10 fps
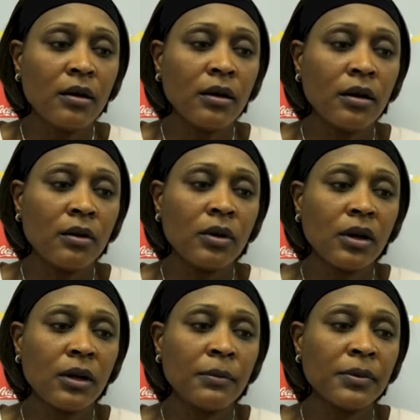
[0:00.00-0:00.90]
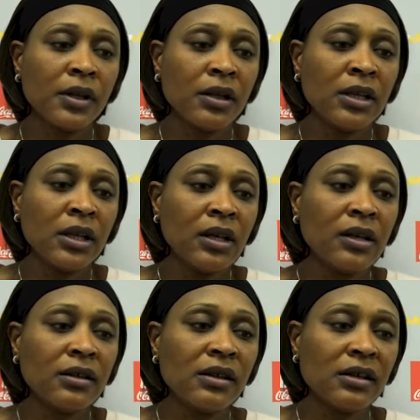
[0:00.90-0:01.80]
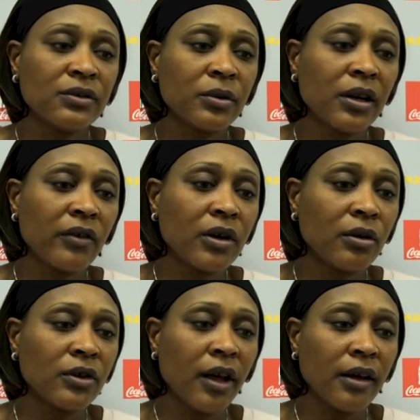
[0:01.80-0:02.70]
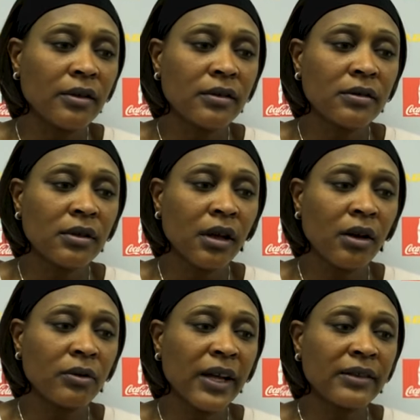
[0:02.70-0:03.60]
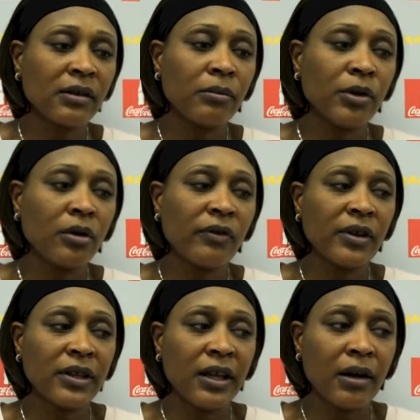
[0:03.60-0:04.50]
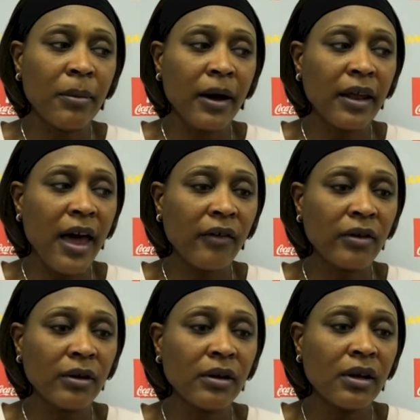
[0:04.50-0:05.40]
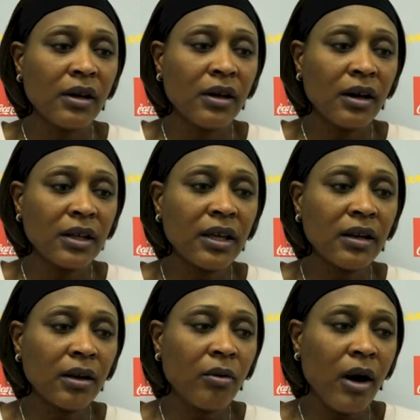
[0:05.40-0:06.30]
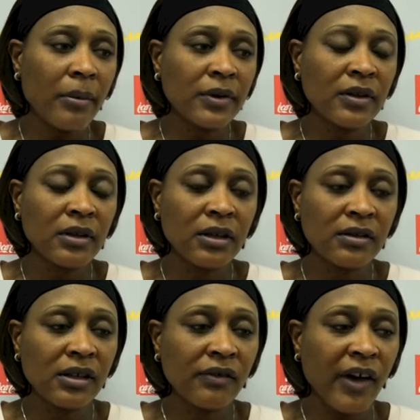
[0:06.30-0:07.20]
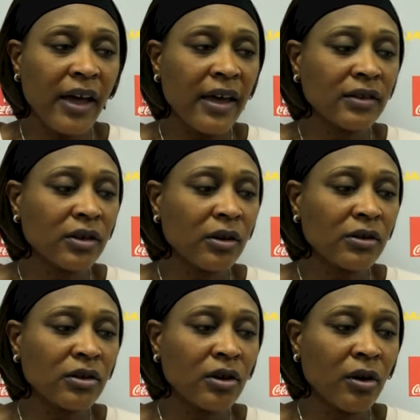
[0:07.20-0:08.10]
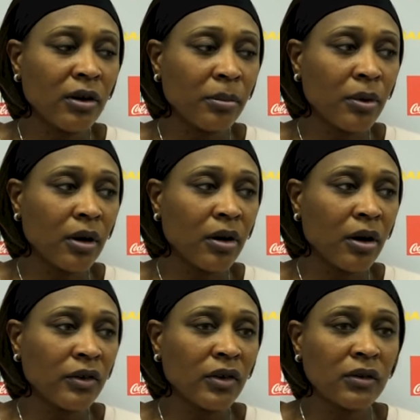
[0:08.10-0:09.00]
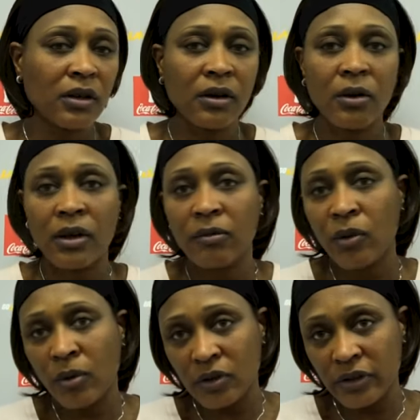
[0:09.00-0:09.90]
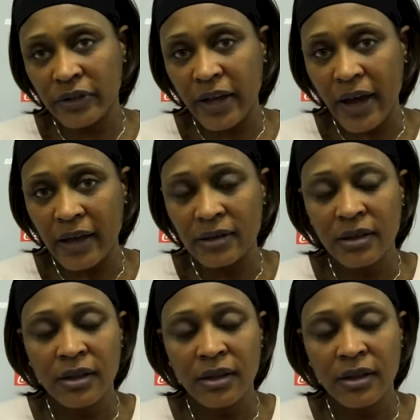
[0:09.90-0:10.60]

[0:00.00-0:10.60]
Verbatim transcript: You know, um, does whatever coach asks. You know, that's a beautiful thing about having her a Kennedy Robinson is if I ask her to guard the point guard, she's going to go give me what she's got.